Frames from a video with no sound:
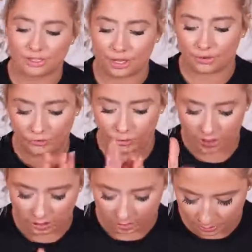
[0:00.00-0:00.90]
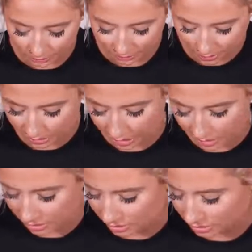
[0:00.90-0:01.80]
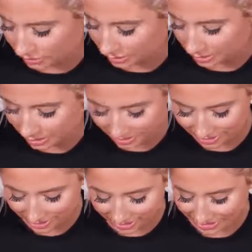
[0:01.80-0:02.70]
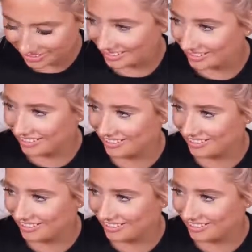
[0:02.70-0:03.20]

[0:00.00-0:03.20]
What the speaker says: So for I'm not even doing that because that's just really